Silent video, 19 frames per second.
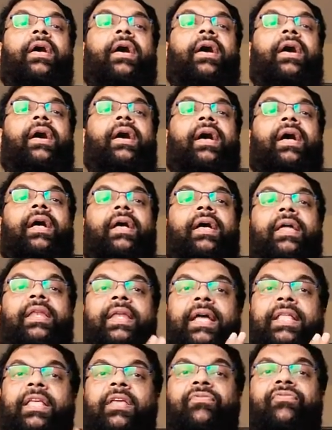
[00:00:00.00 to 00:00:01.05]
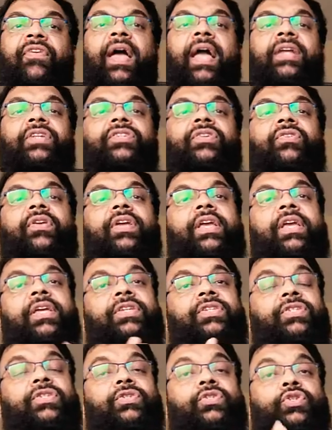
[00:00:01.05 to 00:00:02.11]
Another factor
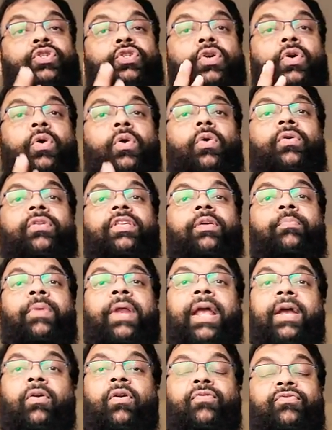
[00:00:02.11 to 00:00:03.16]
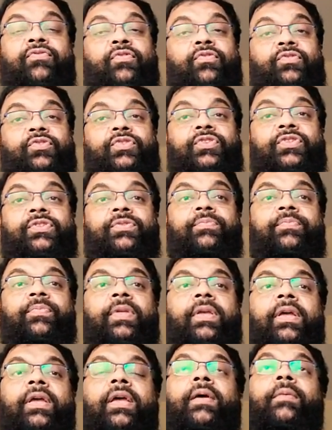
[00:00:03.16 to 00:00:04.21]
is to know the breakout force.
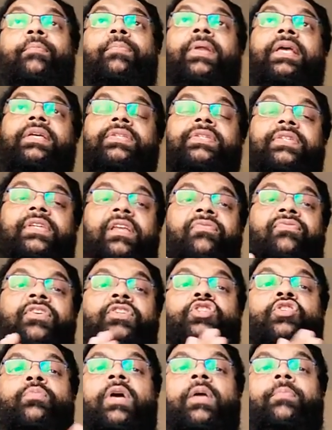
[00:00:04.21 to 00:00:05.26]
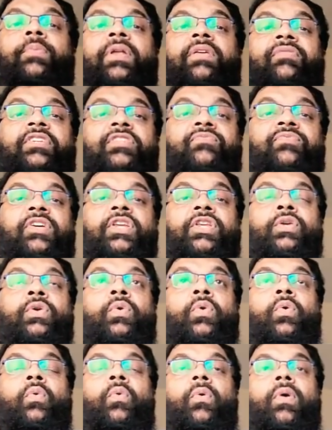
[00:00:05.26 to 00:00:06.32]
Please refer to my previous
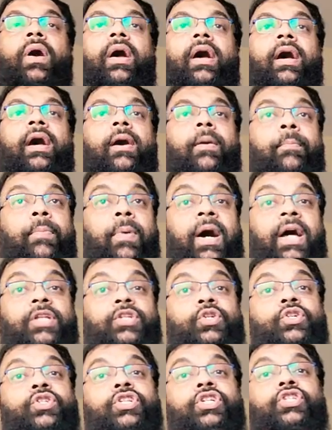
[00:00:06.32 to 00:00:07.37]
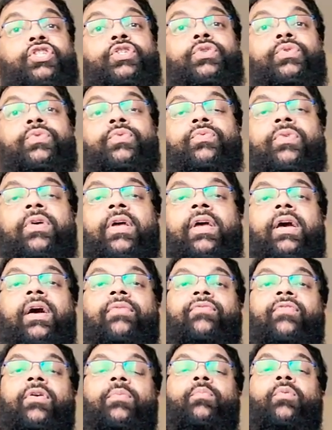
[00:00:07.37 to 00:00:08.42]
video, part 22,
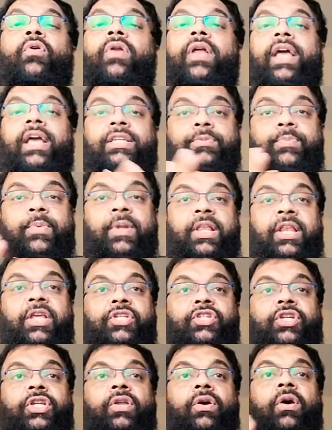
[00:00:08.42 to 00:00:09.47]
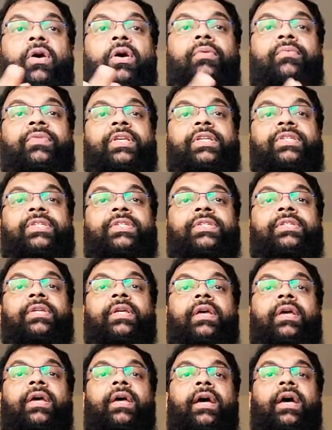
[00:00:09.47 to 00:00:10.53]
for more explanation on this
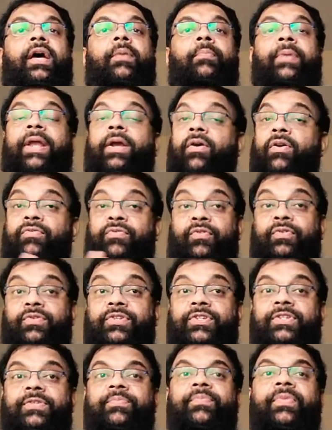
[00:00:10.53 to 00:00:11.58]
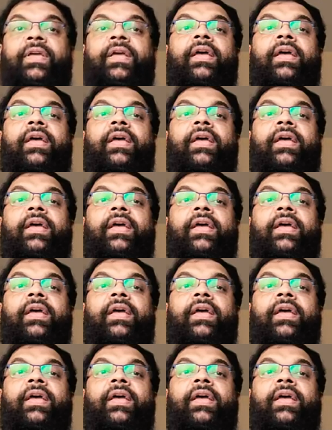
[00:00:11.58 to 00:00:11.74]
breakout force.